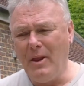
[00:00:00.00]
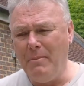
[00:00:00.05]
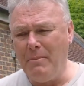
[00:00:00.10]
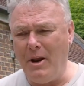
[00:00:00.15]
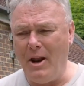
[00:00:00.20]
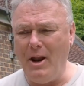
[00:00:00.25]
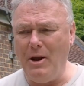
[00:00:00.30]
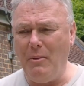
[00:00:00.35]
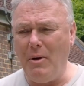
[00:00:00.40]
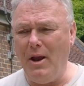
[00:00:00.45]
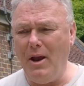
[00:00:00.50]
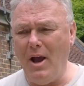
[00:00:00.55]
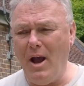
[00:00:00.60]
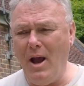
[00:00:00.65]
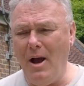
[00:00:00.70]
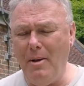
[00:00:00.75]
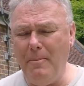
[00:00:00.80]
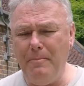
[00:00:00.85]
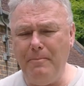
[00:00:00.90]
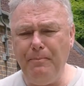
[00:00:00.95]
But anyway,
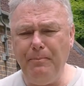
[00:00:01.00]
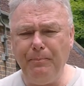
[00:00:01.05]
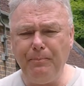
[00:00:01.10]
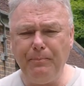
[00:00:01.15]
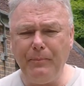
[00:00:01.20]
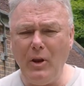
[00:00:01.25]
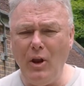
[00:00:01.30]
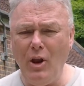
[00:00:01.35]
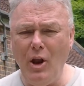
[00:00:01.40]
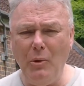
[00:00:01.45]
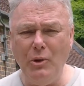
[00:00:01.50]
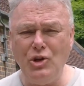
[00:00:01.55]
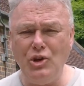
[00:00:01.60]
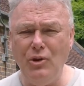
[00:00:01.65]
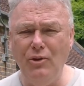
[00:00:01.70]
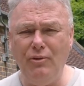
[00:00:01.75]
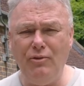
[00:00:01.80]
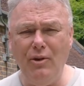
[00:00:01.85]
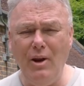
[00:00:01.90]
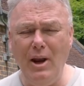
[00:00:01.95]
no
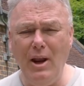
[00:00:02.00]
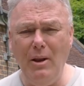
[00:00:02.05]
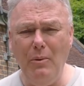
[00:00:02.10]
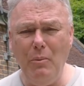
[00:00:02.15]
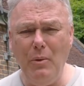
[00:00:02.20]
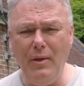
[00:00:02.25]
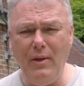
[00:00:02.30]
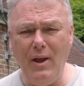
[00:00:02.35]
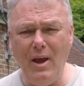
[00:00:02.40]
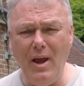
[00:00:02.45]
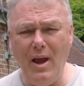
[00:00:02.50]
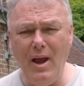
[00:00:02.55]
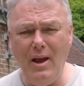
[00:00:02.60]
issues really with it,